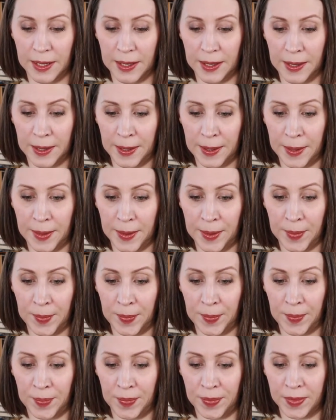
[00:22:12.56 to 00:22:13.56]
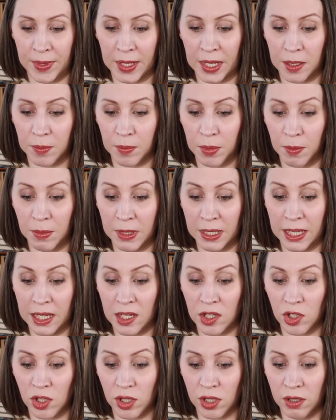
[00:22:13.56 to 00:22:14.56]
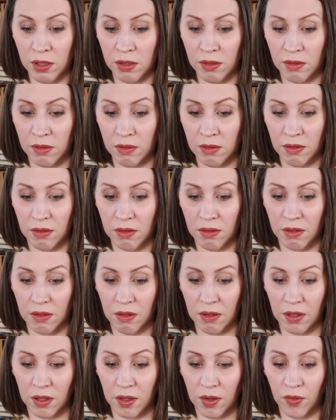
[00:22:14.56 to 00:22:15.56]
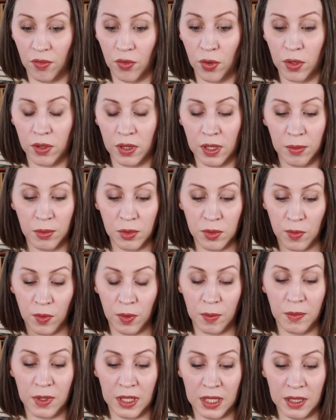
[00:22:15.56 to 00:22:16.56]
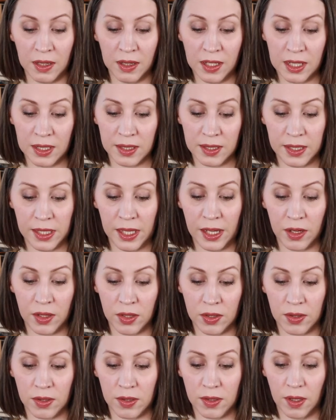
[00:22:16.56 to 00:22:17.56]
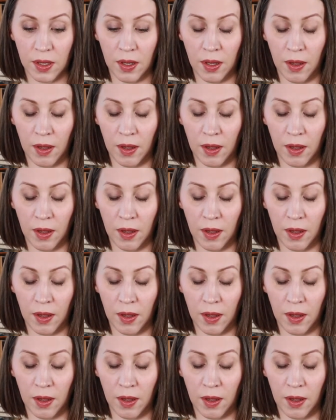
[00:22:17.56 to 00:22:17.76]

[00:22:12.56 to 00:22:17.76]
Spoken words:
that publication, that was from in this year's